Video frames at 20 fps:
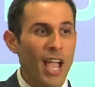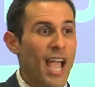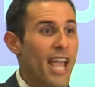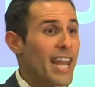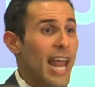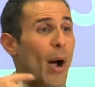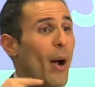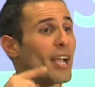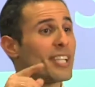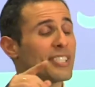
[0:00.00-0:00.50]

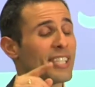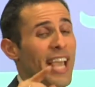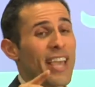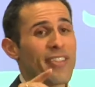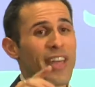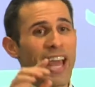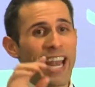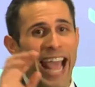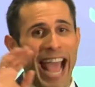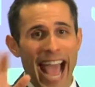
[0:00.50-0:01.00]
Now, I say
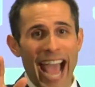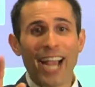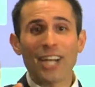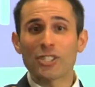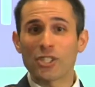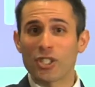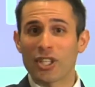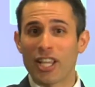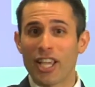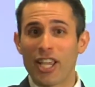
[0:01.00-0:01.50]
that
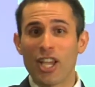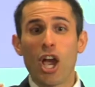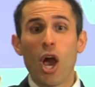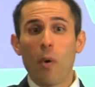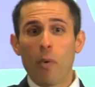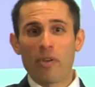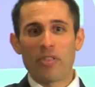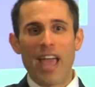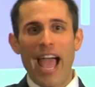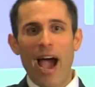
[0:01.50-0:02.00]
actually
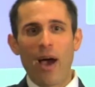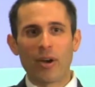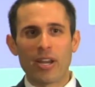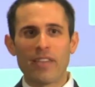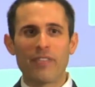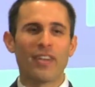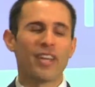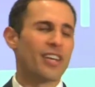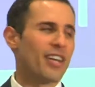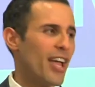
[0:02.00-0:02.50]
without
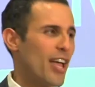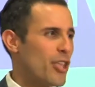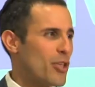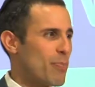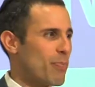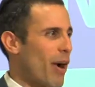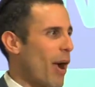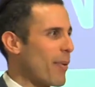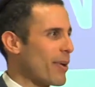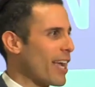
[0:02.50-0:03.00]
even, you
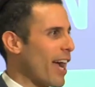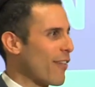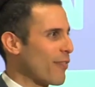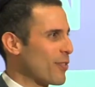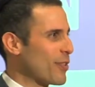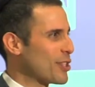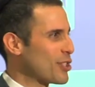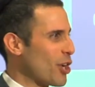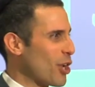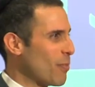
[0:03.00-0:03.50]
probably got
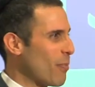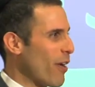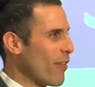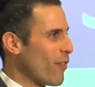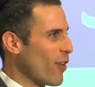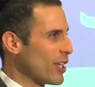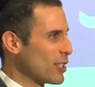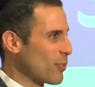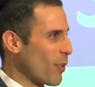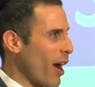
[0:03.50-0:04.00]
from the tone of my
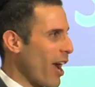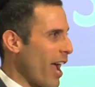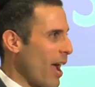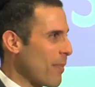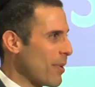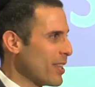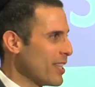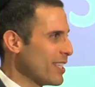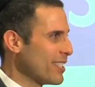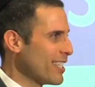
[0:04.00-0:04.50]
voice where I
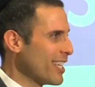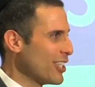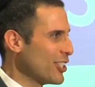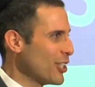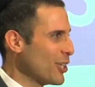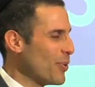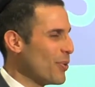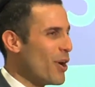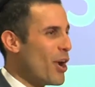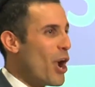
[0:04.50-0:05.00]
am on this
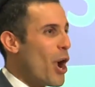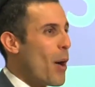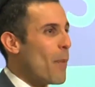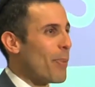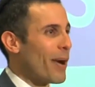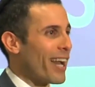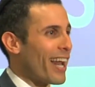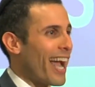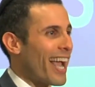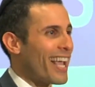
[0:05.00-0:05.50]
issue,
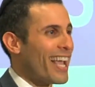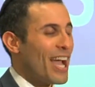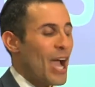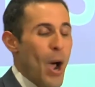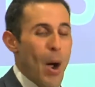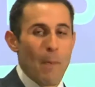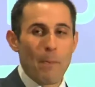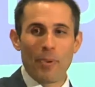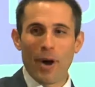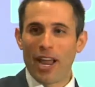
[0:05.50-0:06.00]
but I
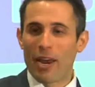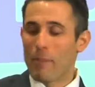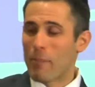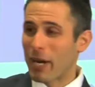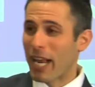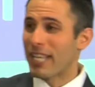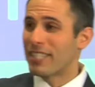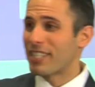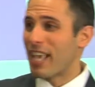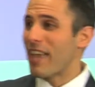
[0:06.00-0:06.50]

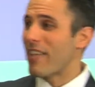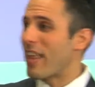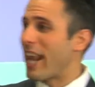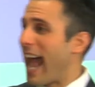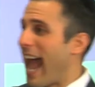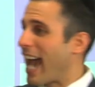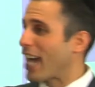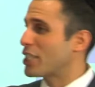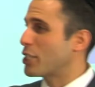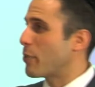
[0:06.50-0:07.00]
say that
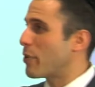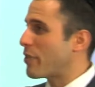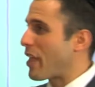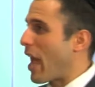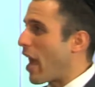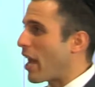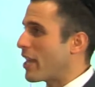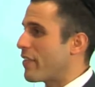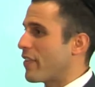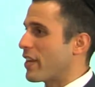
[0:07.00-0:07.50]
actually
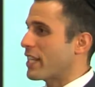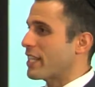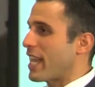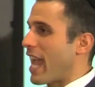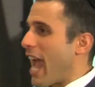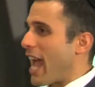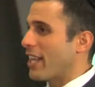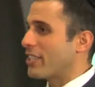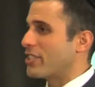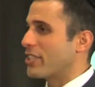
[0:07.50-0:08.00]
without even
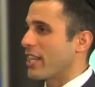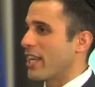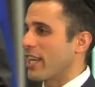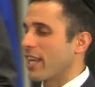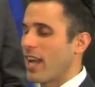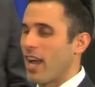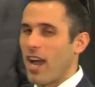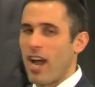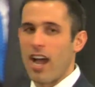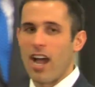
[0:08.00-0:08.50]
casting,
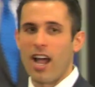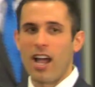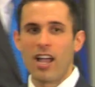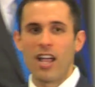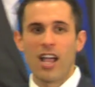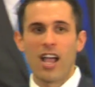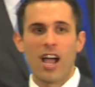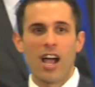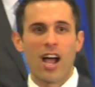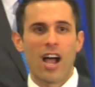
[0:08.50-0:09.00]

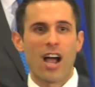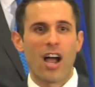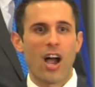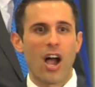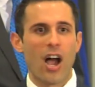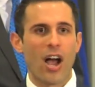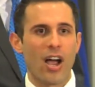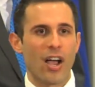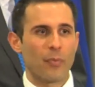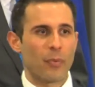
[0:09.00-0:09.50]

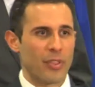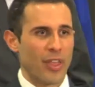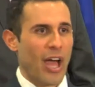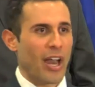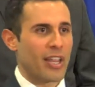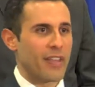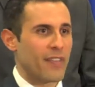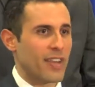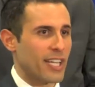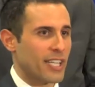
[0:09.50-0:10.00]

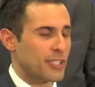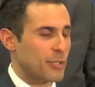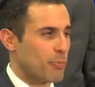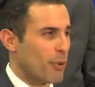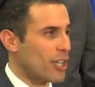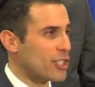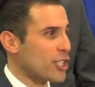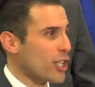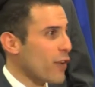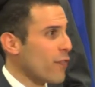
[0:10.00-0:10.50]
without even
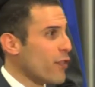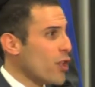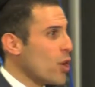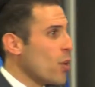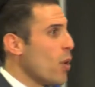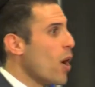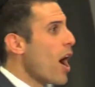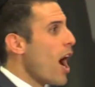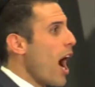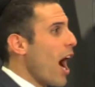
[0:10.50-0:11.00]
expressing a
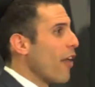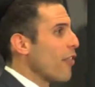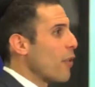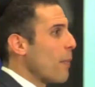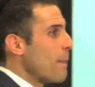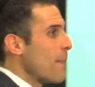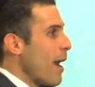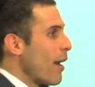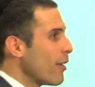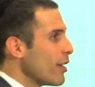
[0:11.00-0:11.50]
view on the
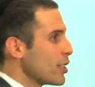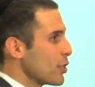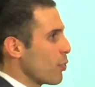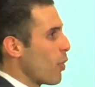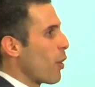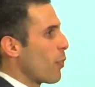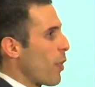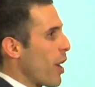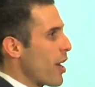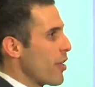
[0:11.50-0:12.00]
merits
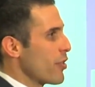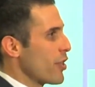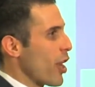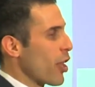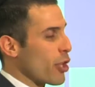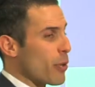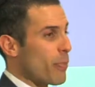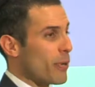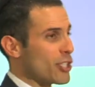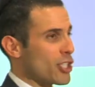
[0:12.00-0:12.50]
one way or the
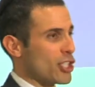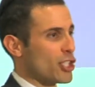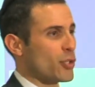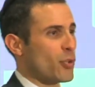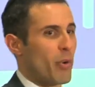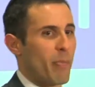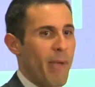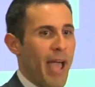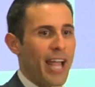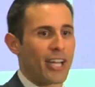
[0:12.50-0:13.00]
other, but just
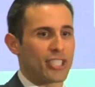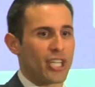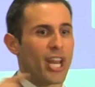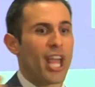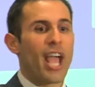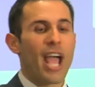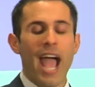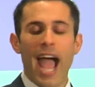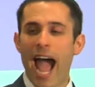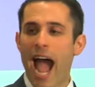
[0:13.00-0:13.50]
to imagine
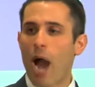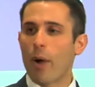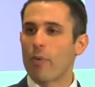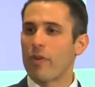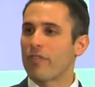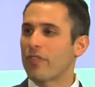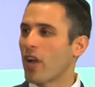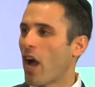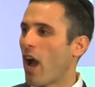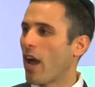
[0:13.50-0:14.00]
how
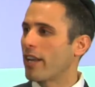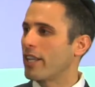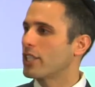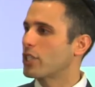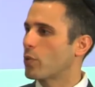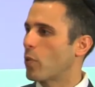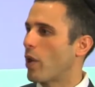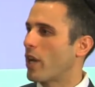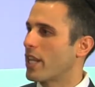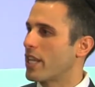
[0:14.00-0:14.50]
we've gone in
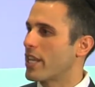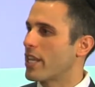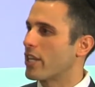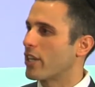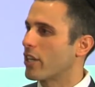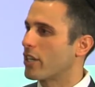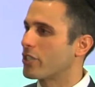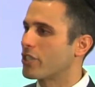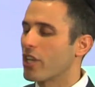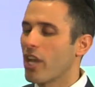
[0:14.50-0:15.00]
20
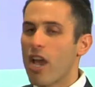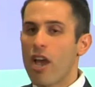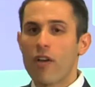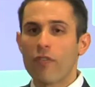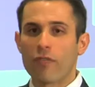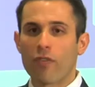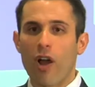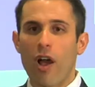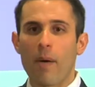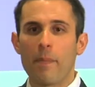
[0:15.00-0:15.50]
years
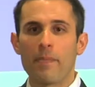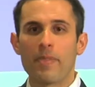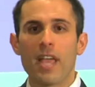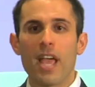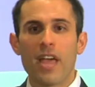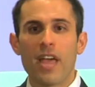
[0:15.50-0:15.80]
from